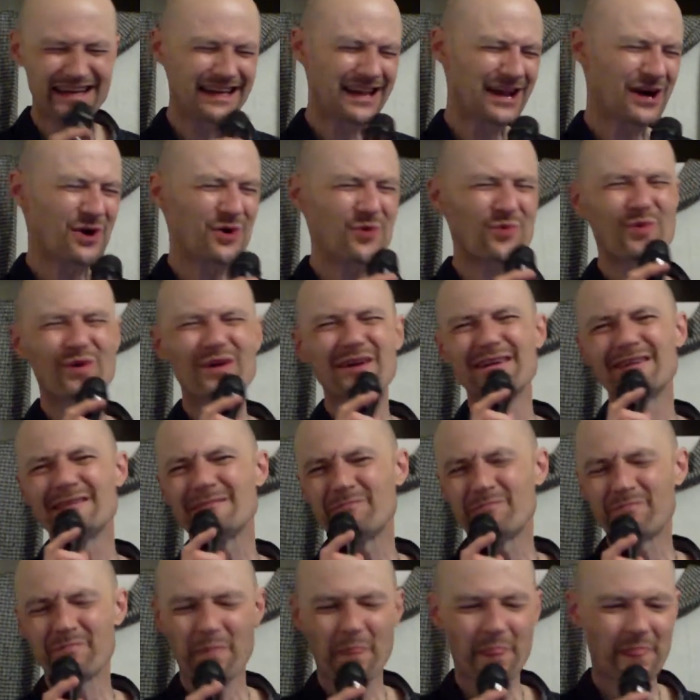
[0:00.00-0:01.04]
You know what?
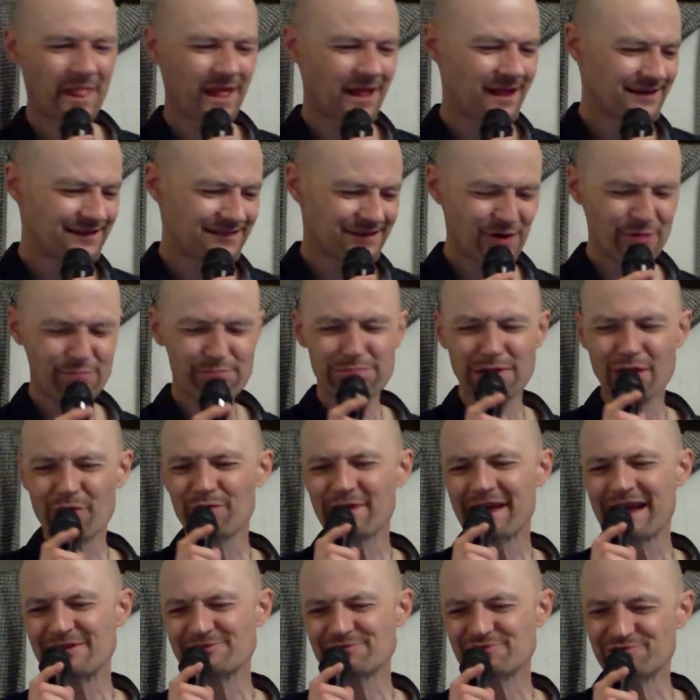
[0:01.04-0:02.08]
You'll blow
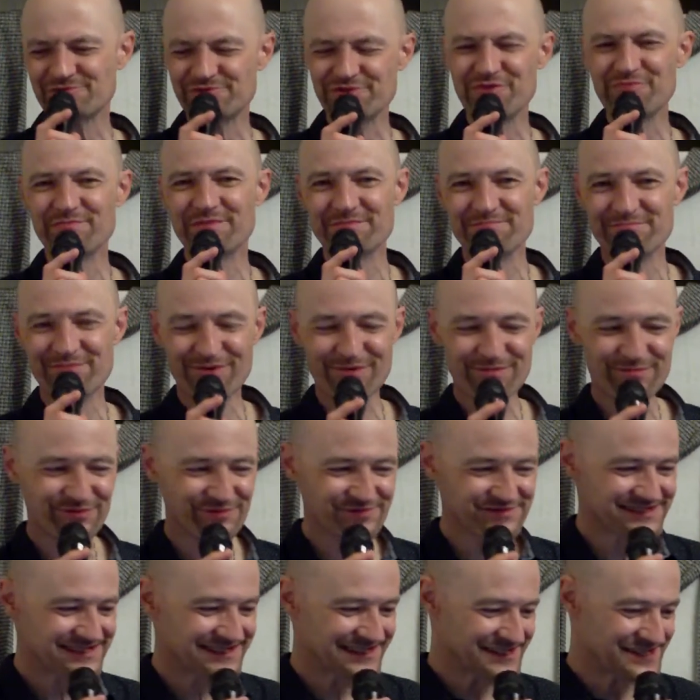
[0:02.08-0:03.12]
it out your tube and
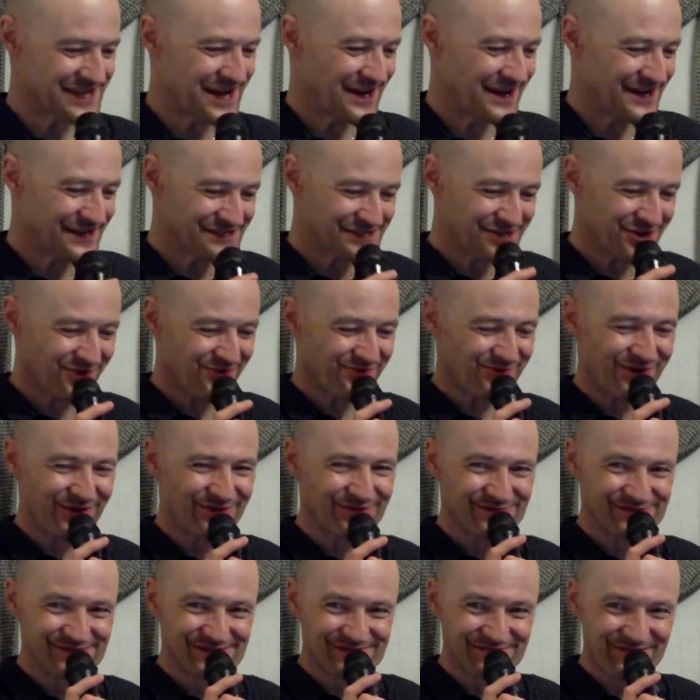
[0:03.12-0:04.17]
burbles, as
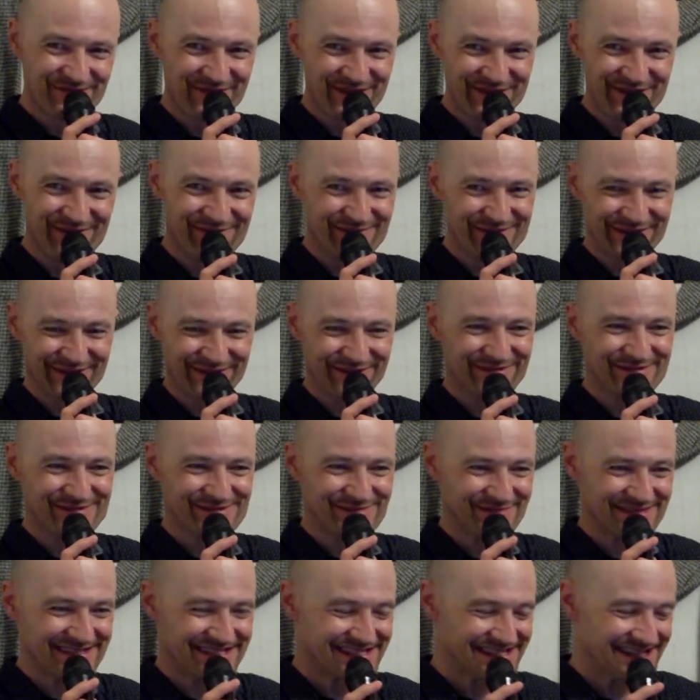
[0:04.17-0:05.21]
Rose from the Golden Girls
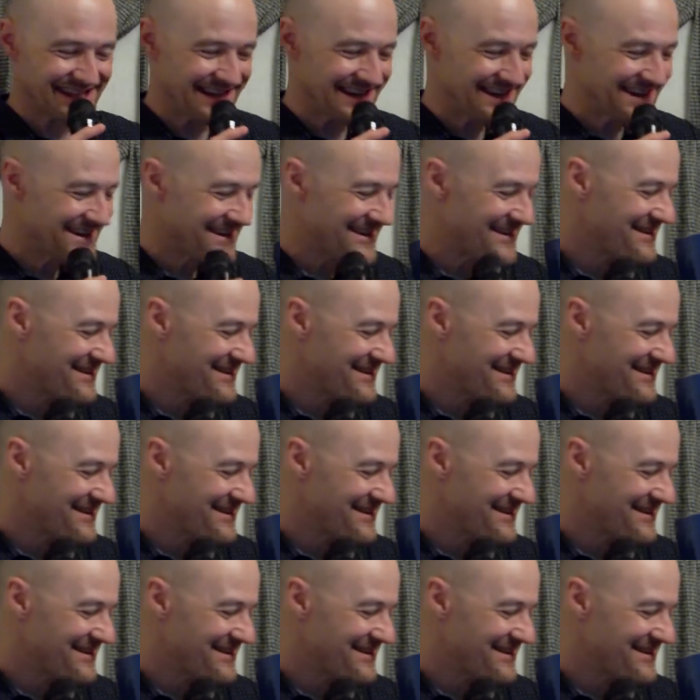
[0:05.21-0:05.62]
would say.